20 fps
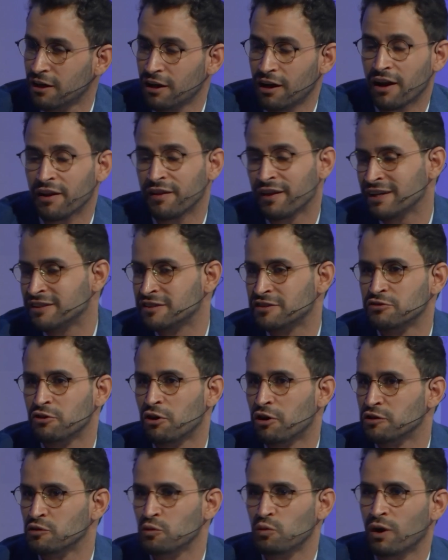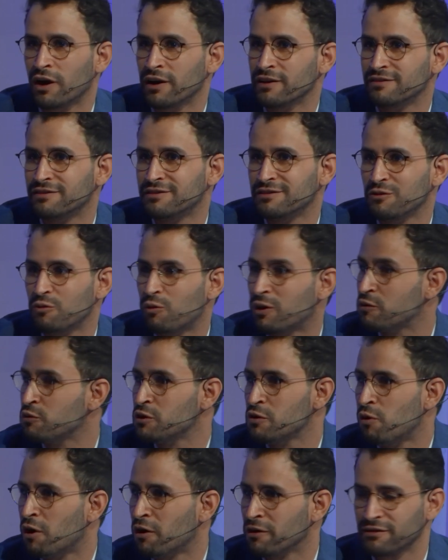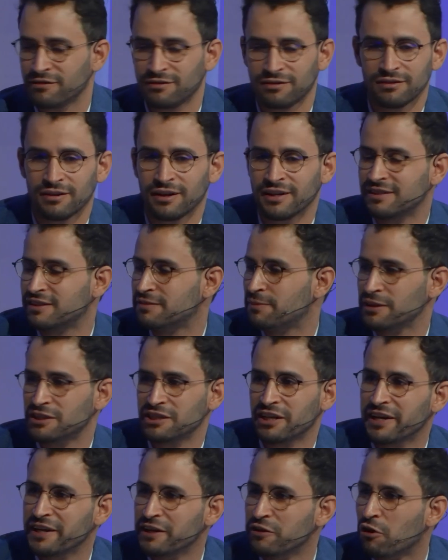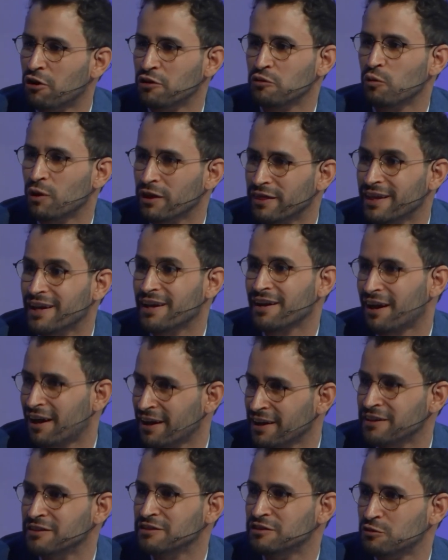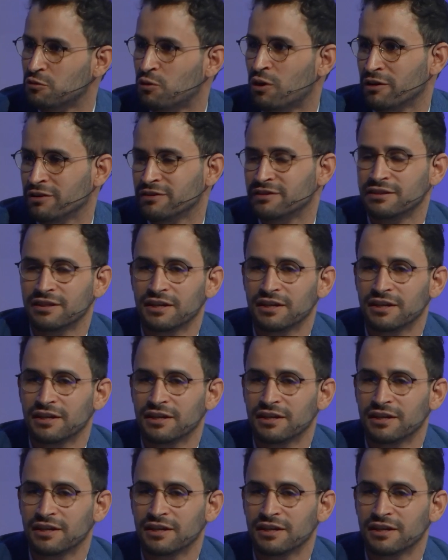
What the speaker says: And that's not what we want, and especially not what the clients want.